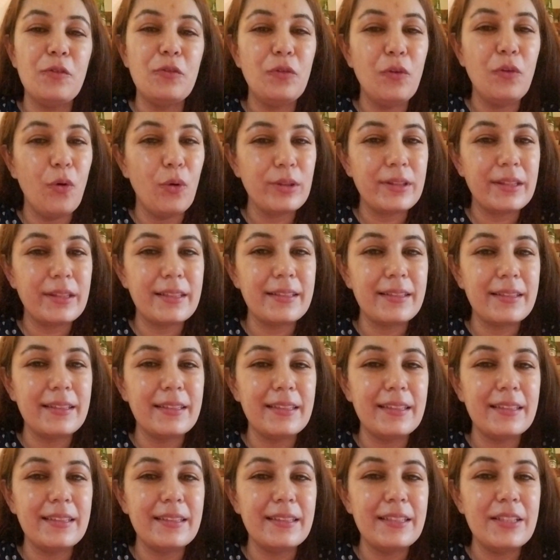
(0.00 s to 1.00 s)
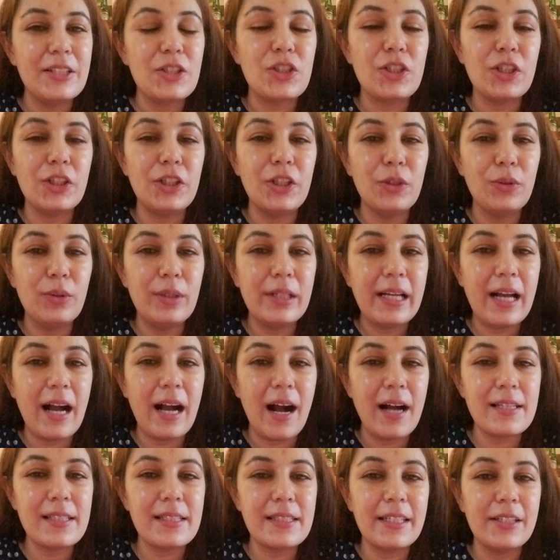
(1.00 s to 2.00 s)
Fourth, Scheduled
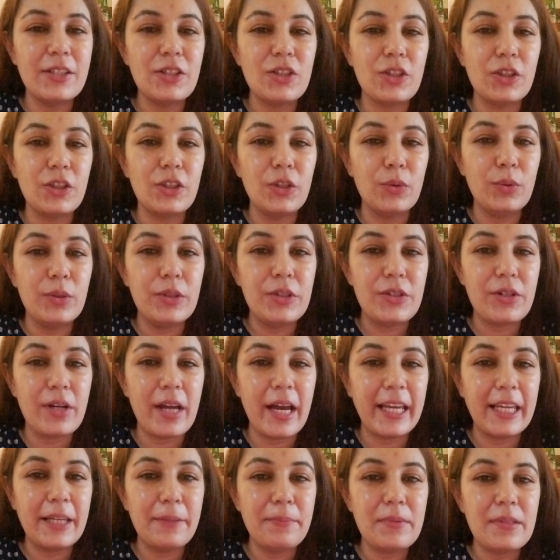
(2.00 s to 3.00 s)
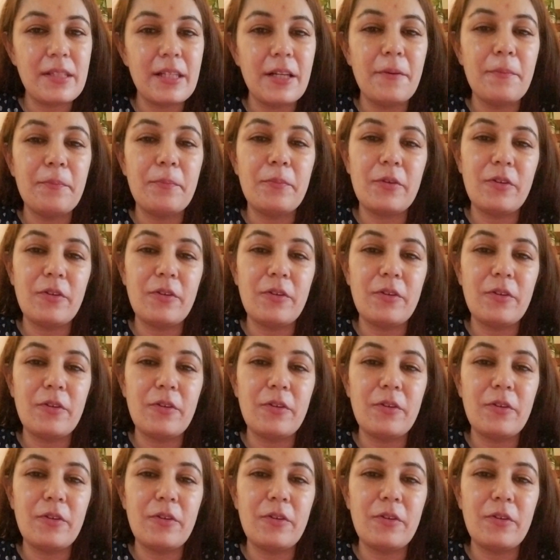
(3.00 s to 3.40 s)
Caste and Scheduled Tribes